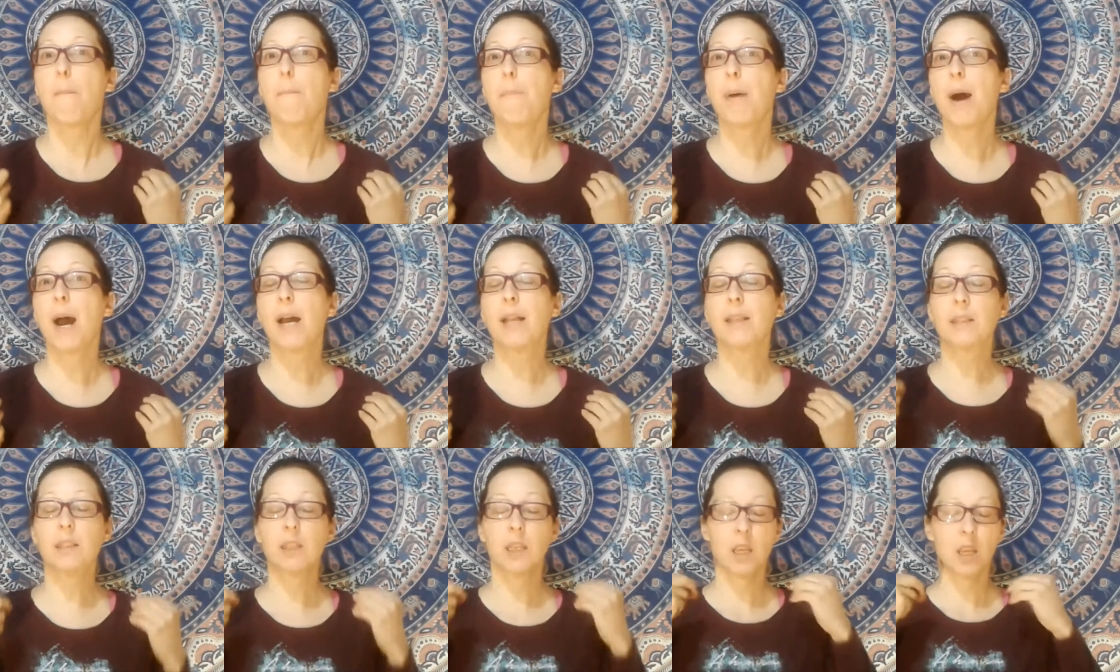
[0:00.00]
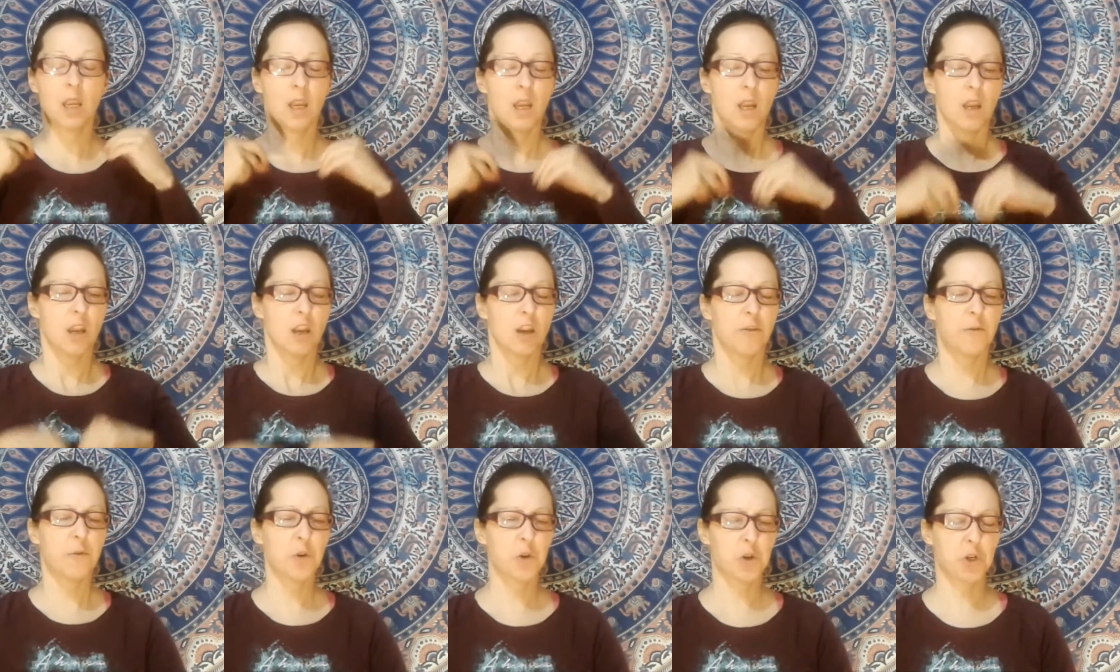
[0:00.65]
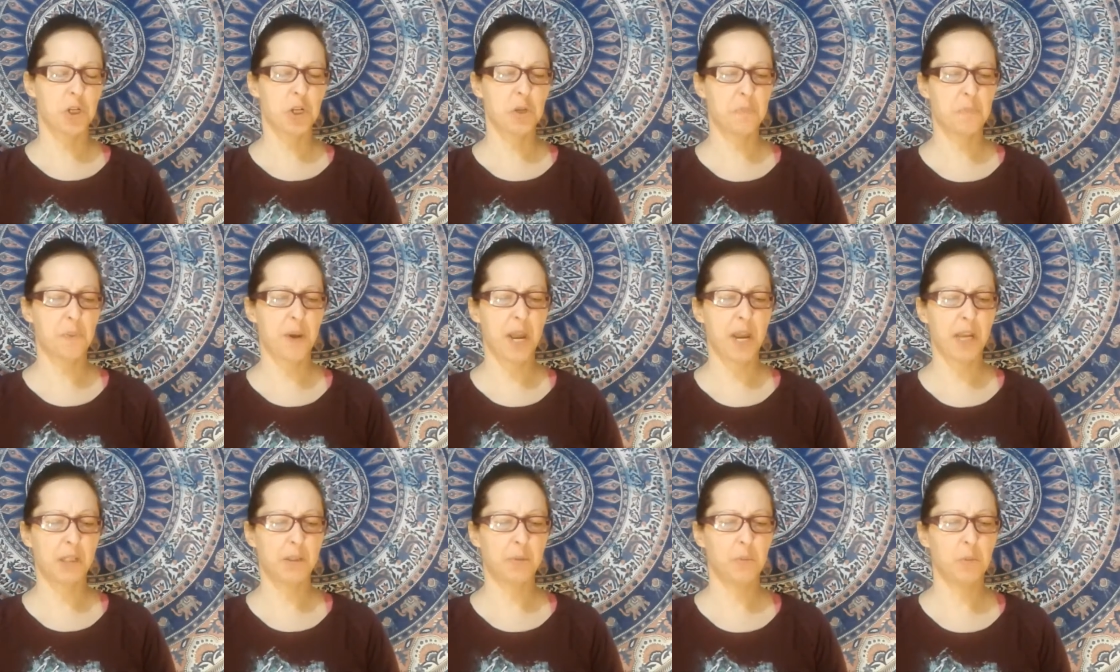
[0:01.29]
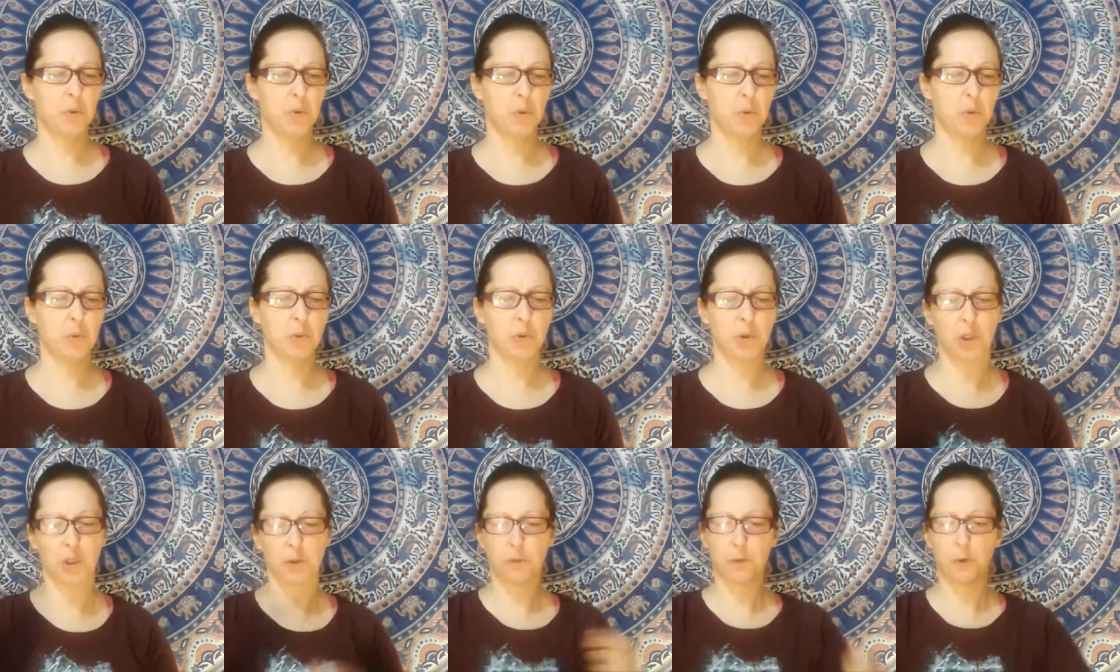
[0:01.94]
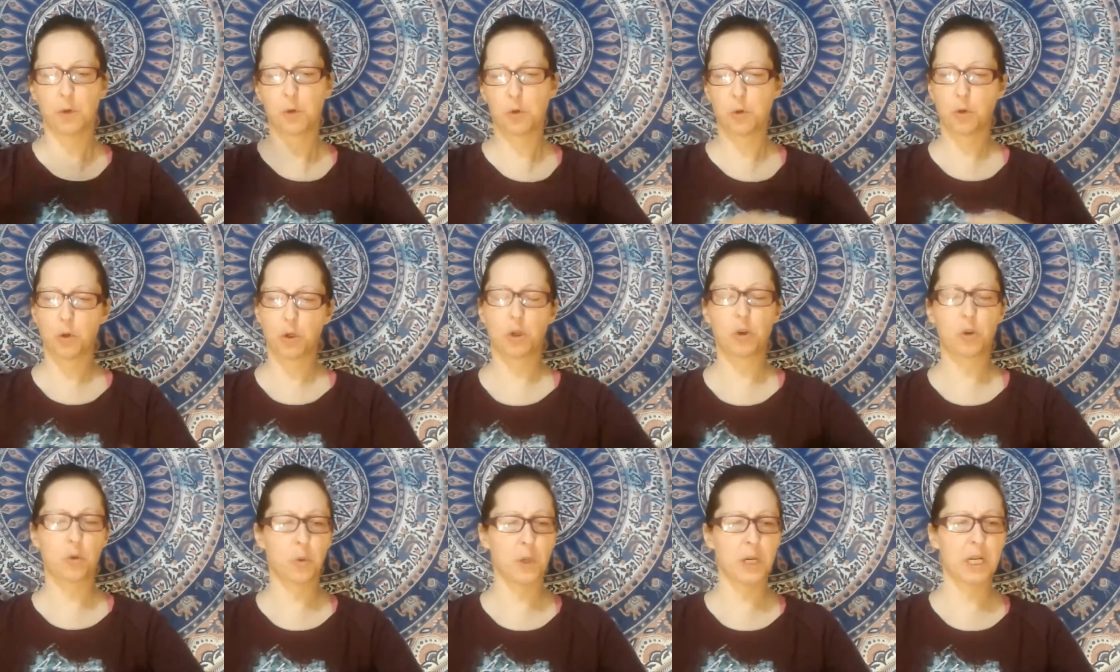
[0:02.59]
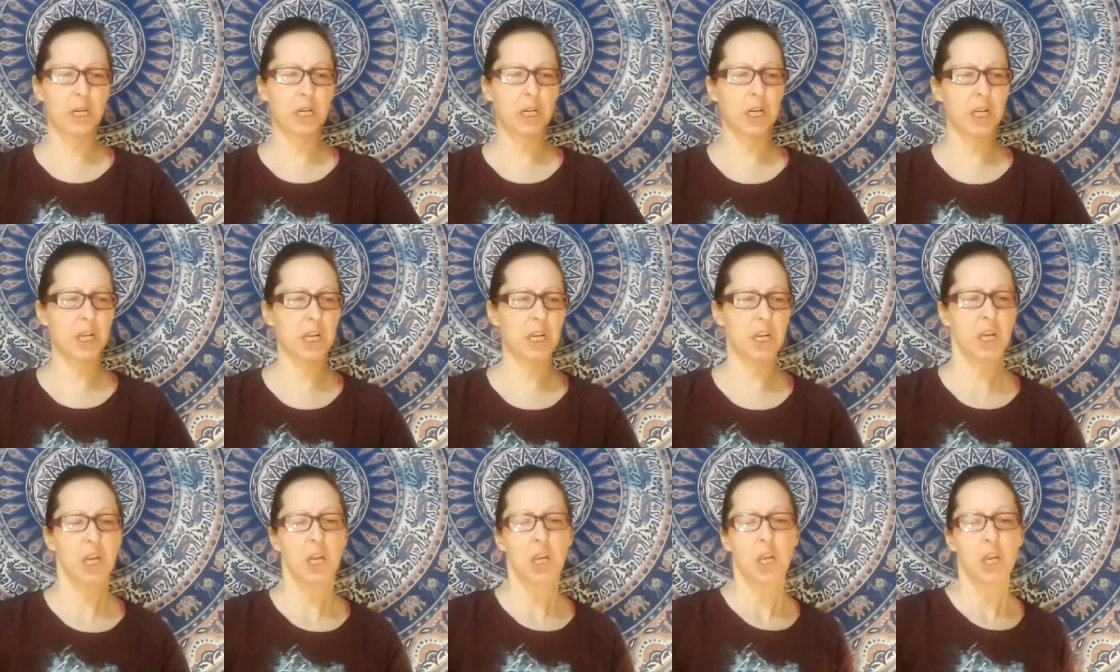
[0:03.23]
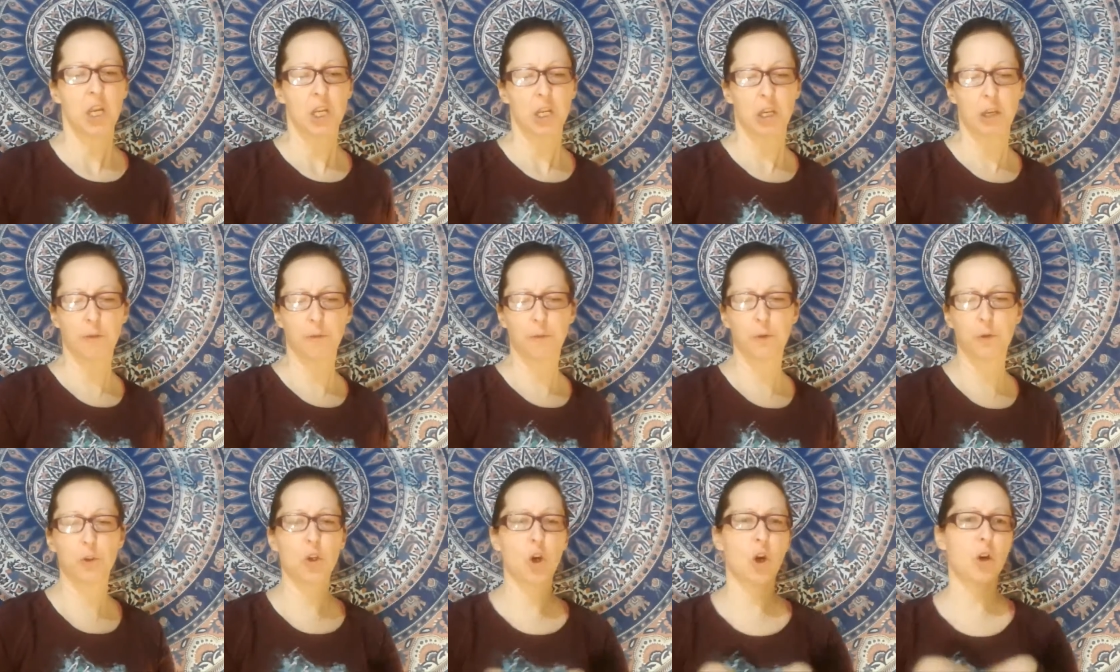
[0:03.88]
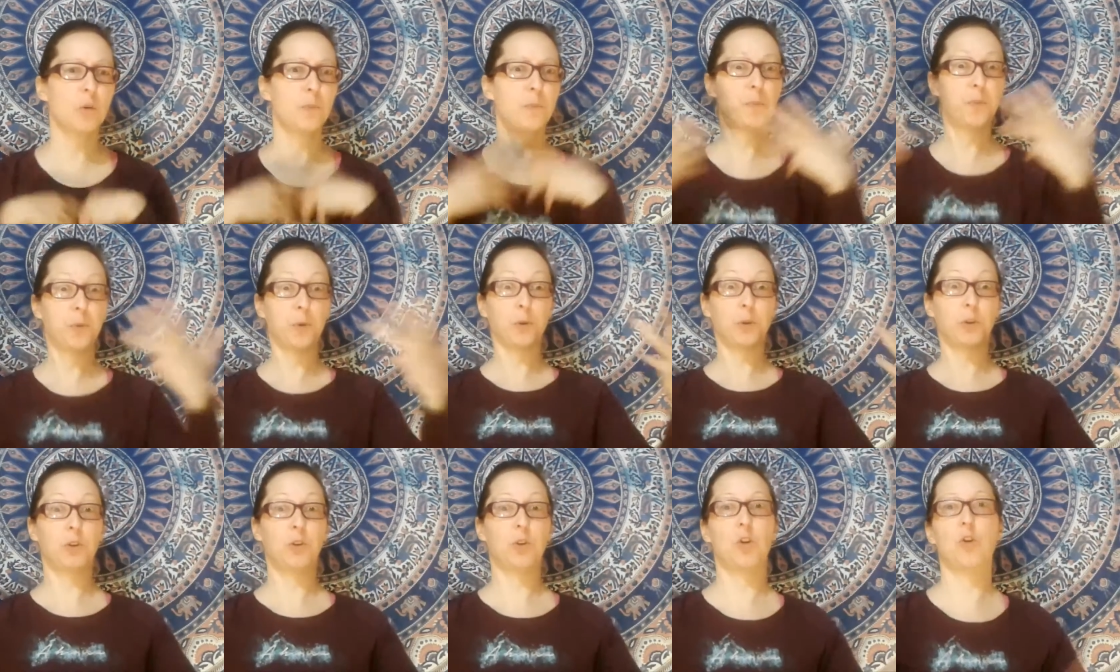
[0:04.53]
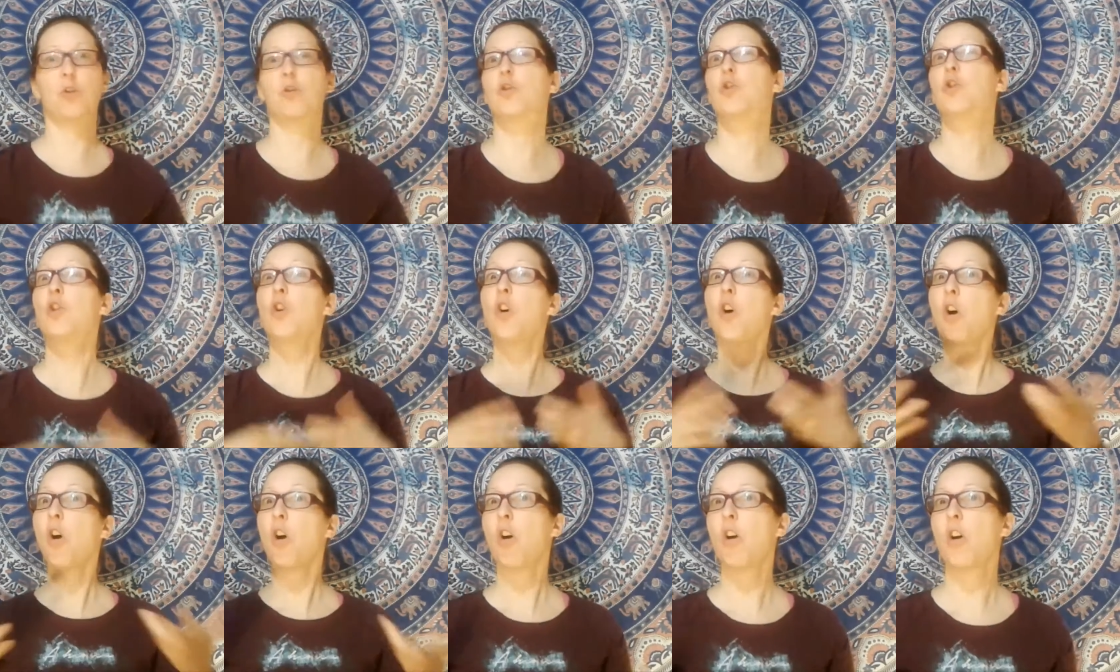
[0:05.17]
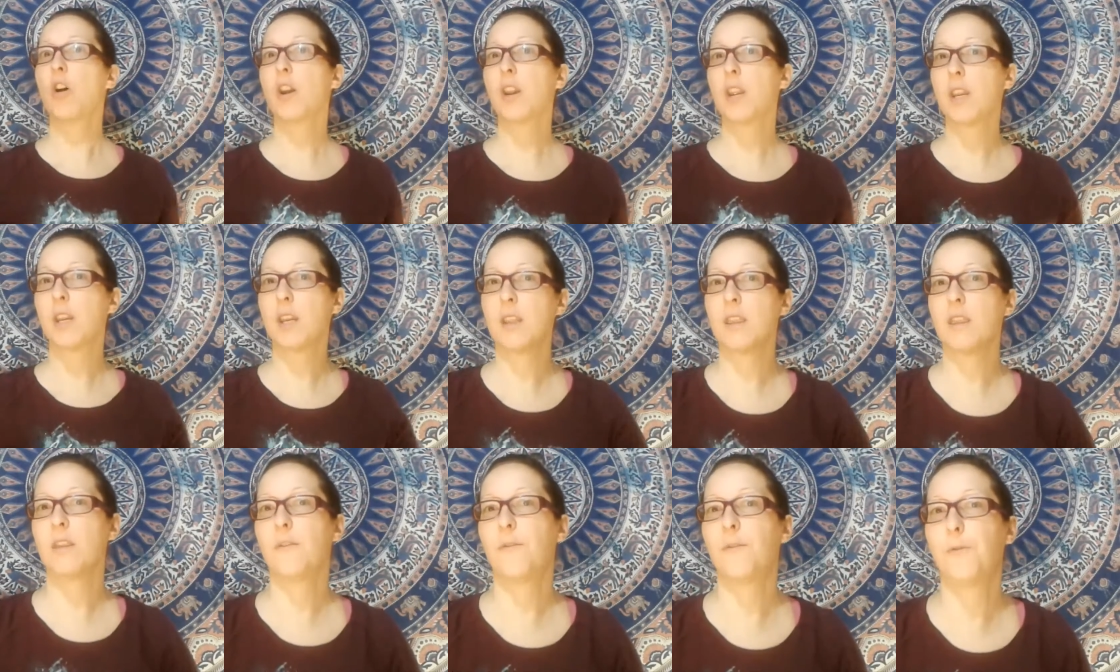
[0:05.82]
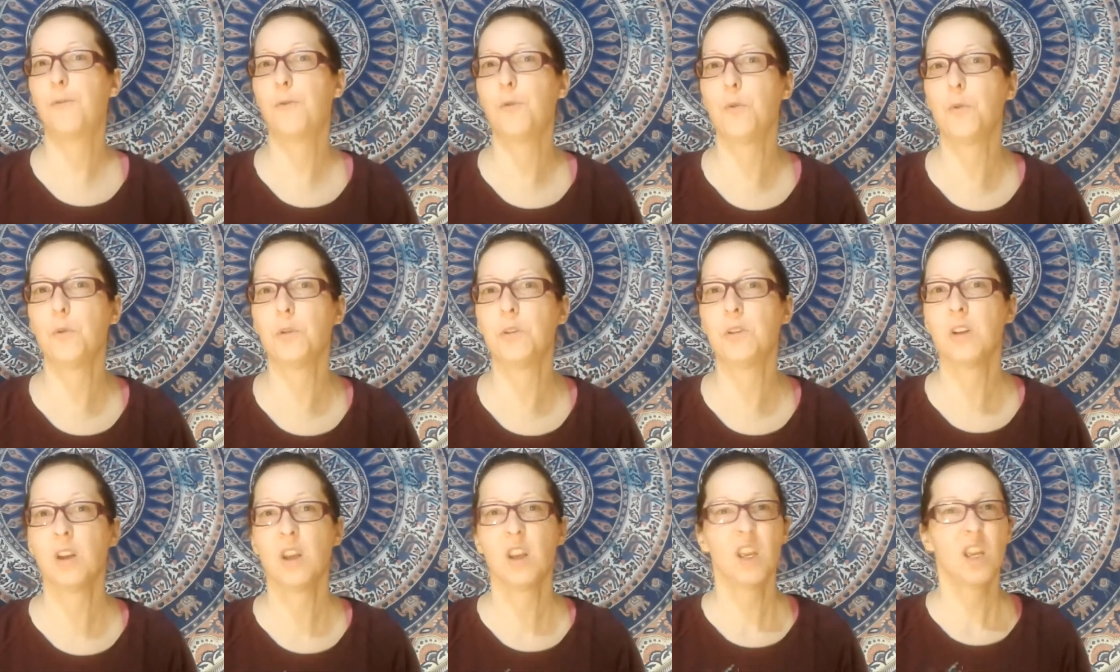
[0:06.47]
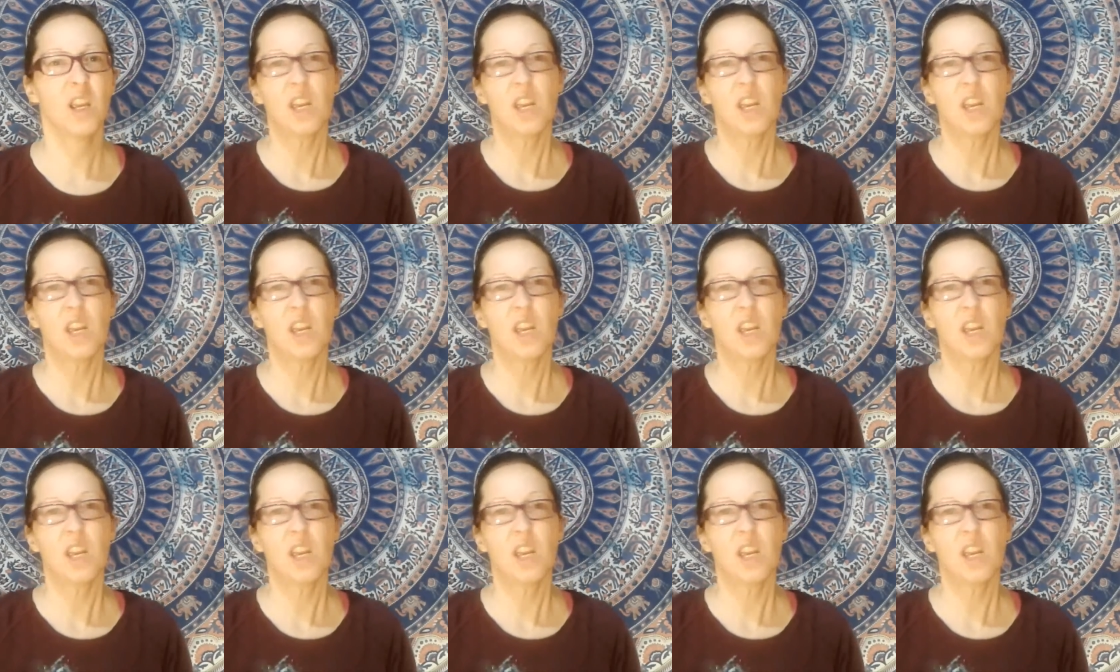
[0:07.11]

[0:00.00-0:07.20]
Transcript: But if you're in a bad mood, if you cook quickly, if you don't put your joy in the food,